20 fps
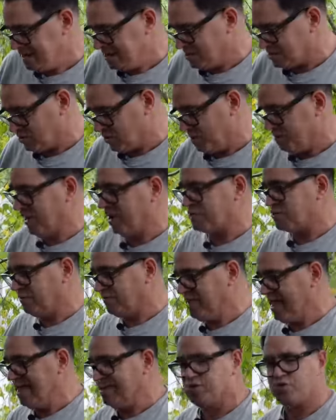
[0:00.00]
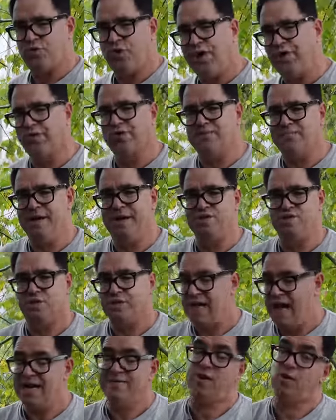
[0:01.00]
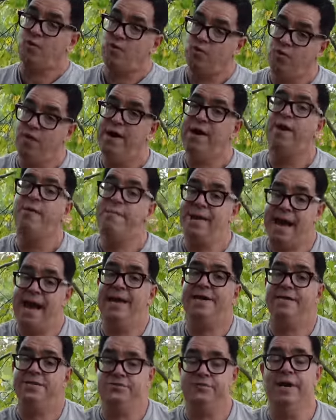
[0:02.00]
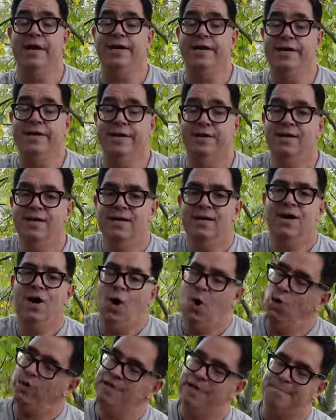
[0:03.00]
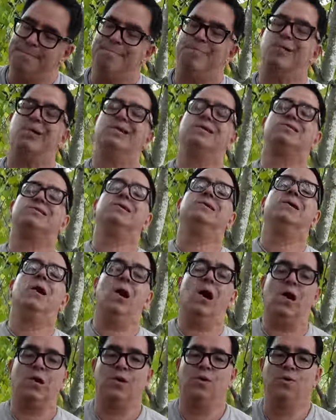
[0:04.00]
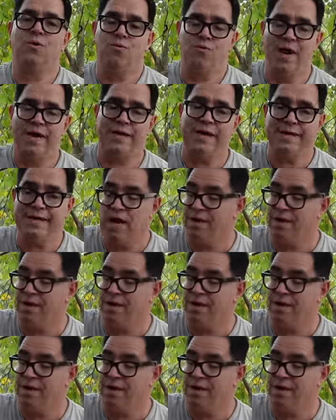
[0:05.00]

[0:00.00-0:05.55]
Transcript: So a muscle van trailer special, kind of a rare package right here, only at Bernardston Auto Wrecking.